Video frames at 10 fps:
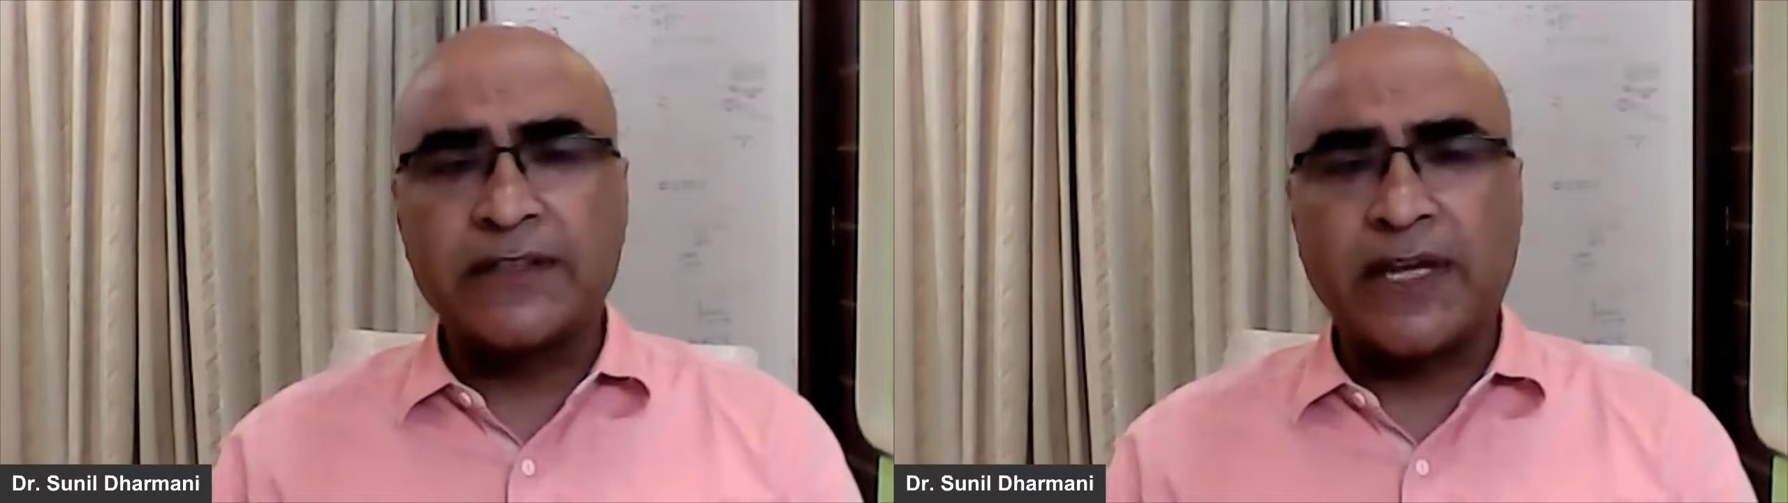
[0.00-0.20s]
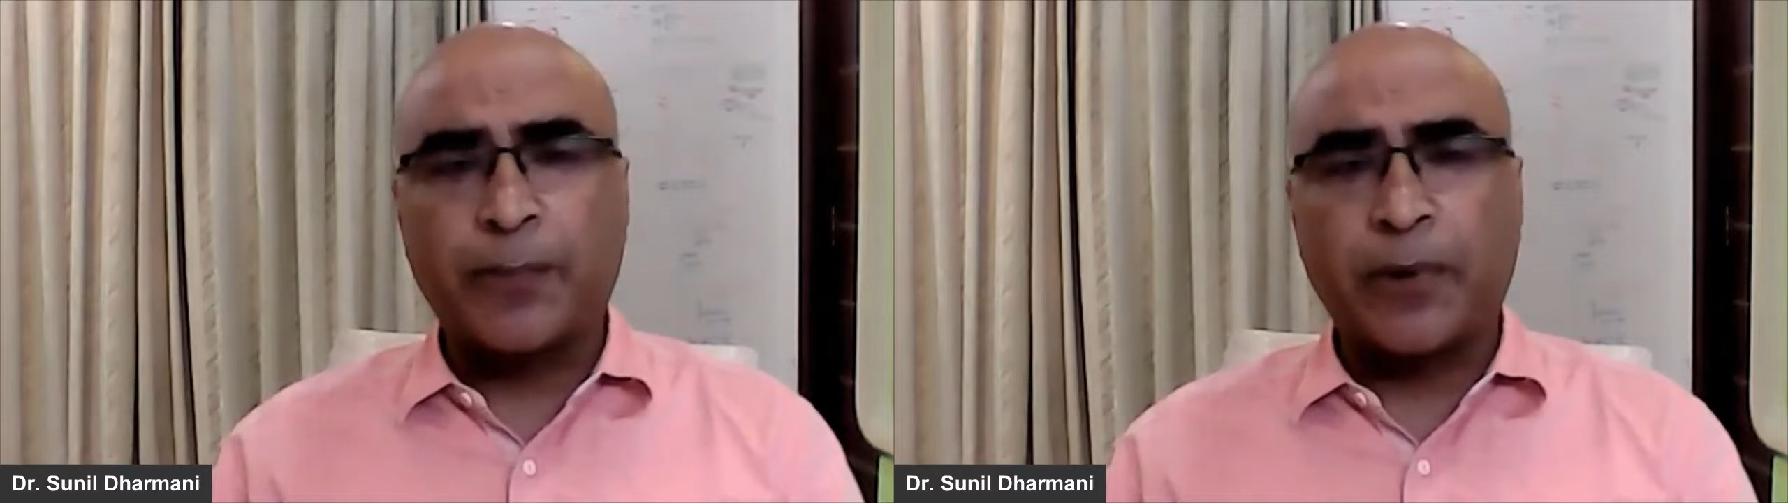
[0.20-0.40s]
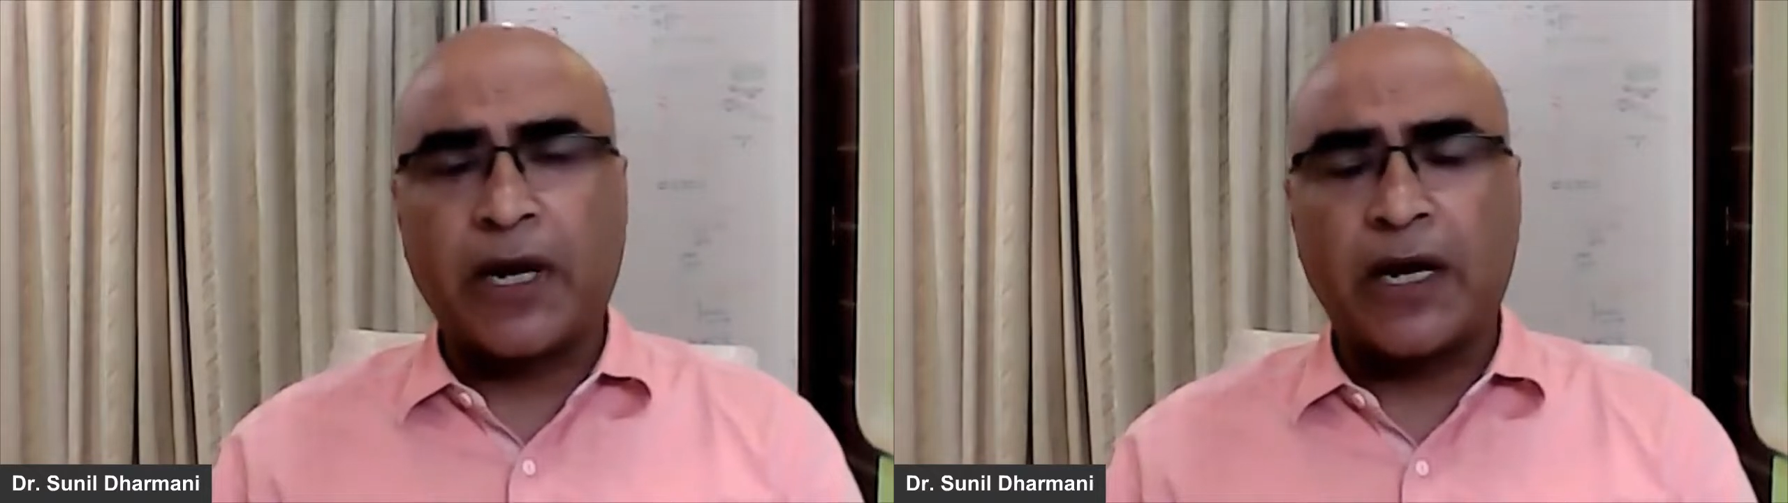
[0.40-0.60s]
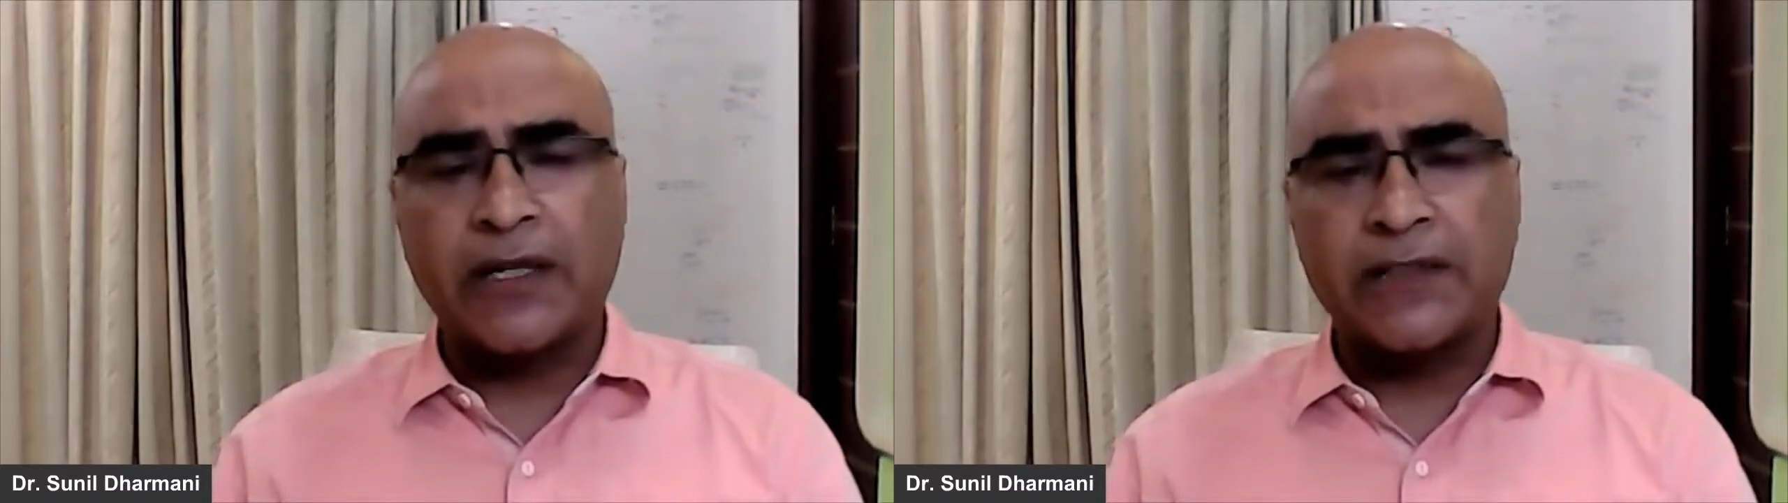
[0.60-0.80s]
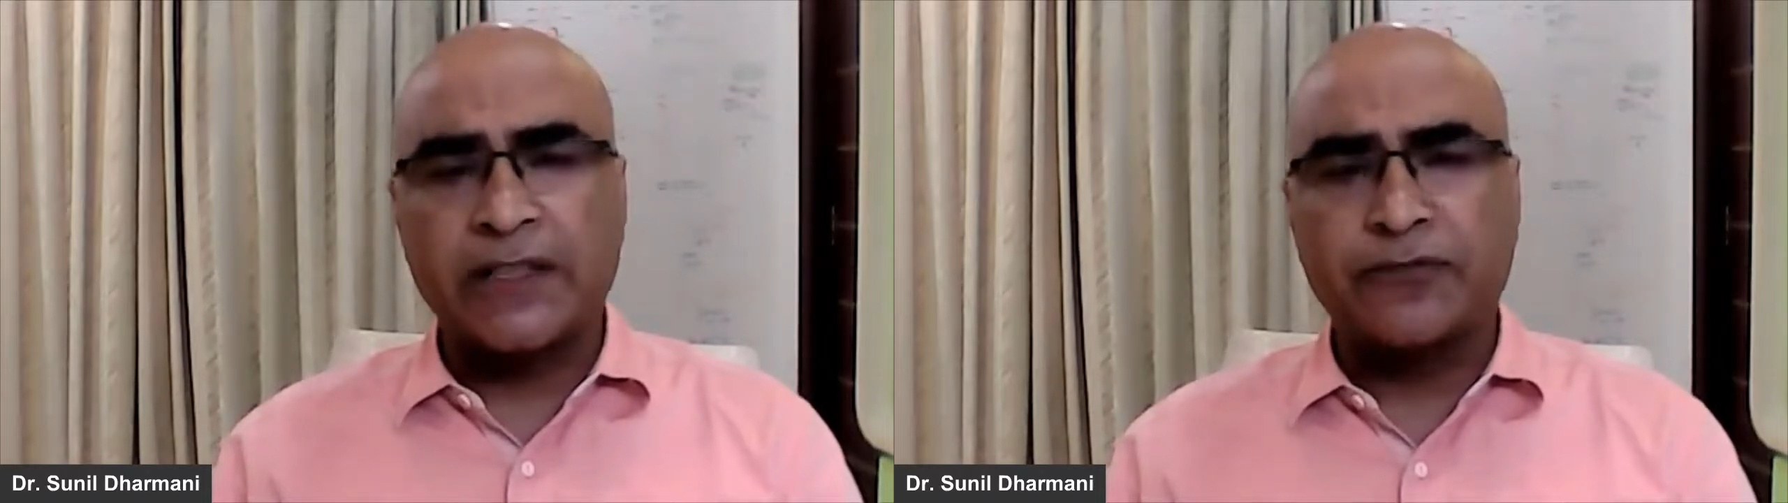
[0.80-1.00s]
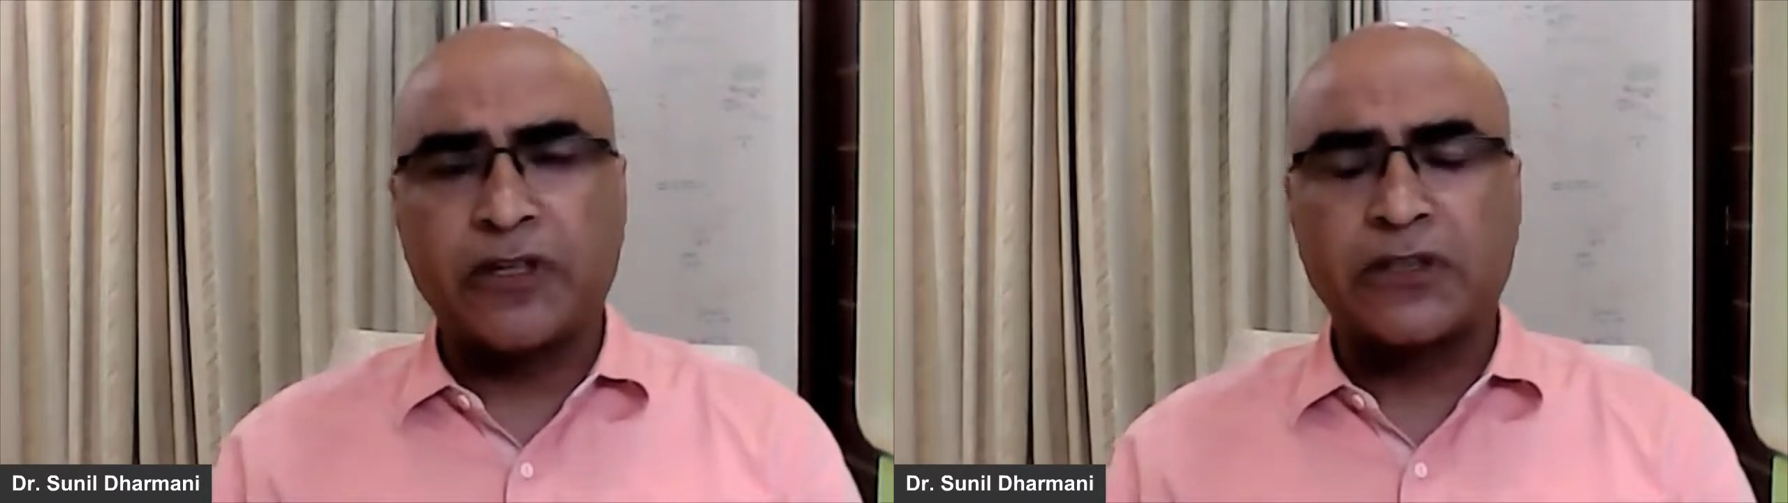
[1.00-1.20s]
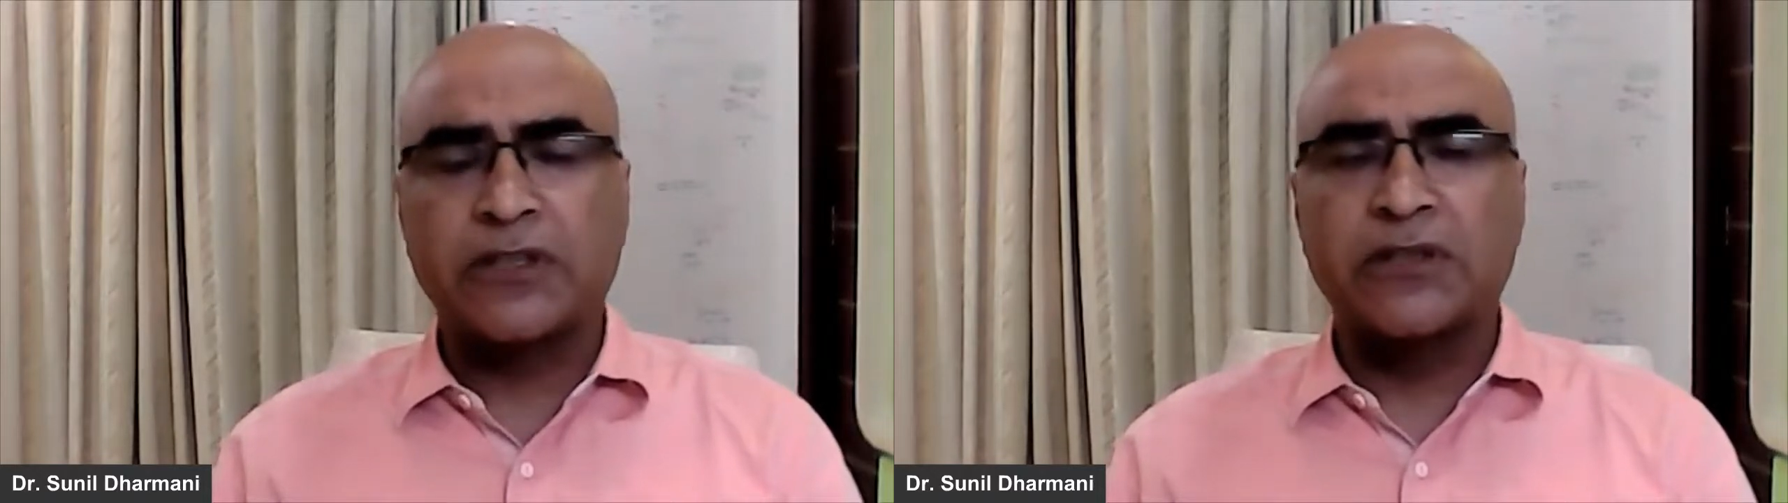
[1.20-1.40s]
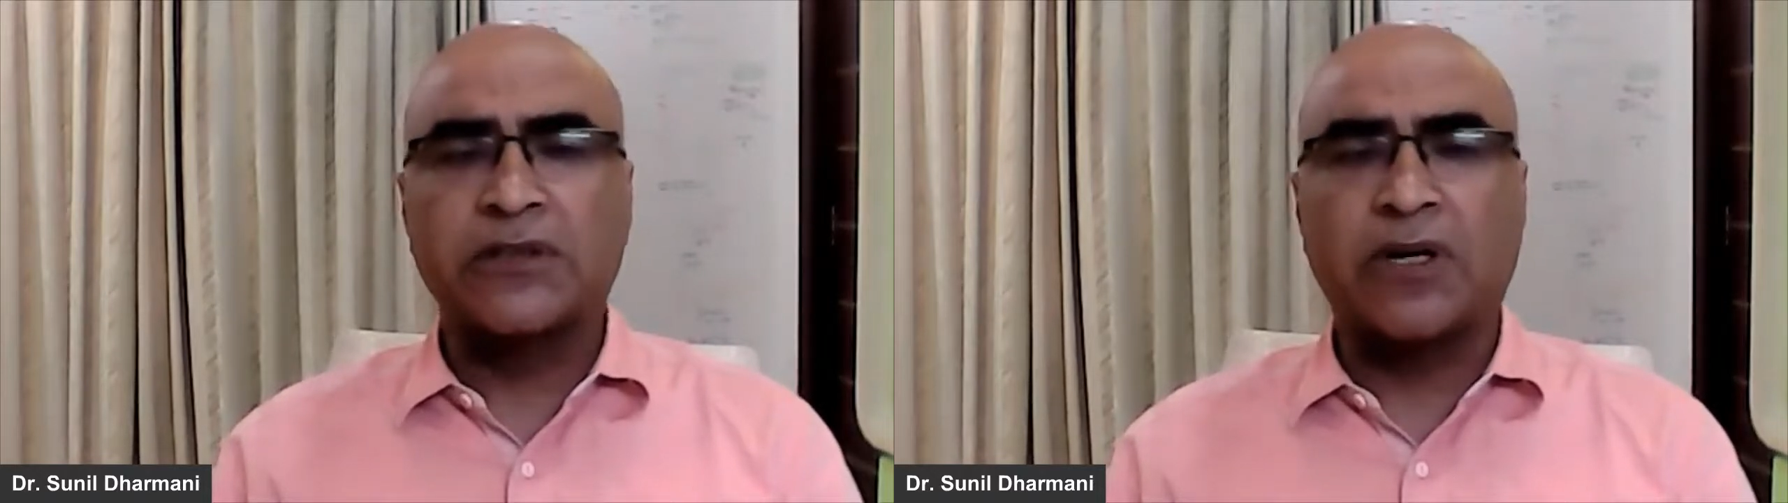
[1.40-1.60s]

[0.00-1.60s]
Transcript: hepatitis infections